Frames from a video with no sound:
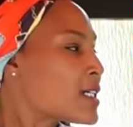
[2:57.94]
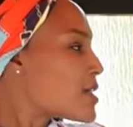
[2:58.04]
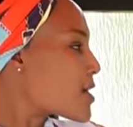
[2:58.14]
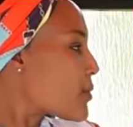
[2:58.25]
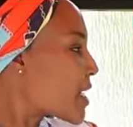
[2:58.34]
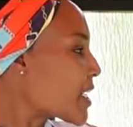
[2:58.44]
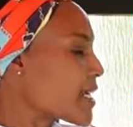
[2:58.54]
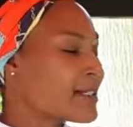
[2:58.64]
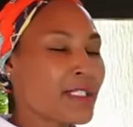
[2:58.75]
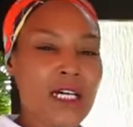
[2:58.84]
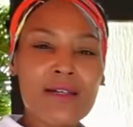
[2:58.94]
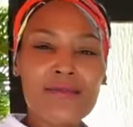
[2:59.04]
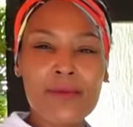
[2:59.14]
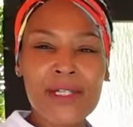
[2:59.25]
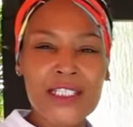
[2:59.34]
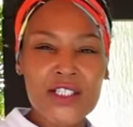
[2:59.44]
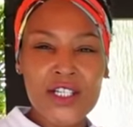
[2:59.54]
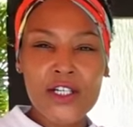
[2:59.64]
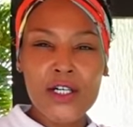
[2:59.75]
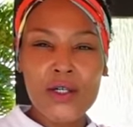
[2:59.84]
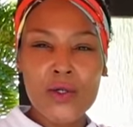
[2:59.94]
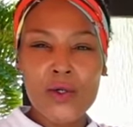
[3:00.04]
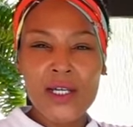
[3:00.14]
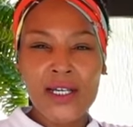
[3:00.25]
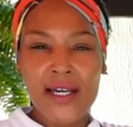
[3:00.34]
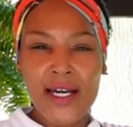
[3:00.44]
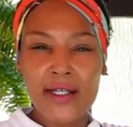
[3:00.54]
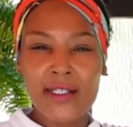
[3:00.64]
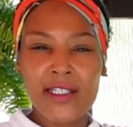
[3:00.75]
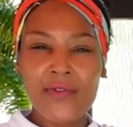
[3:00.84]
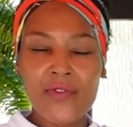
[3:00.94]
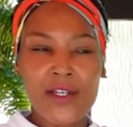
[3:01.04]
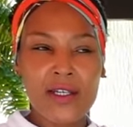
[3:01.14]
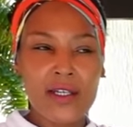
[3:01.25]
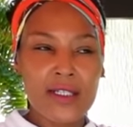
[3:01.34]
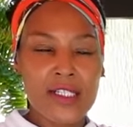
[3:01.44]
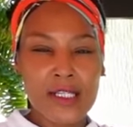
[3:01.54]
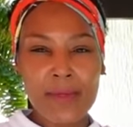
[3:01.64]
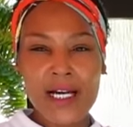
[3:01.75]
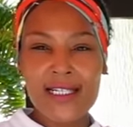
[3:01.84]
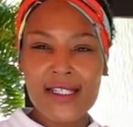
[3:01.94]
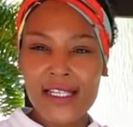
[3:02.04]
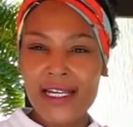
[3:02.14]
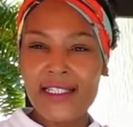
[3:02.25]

So when it came time for me to go and get the supplies that I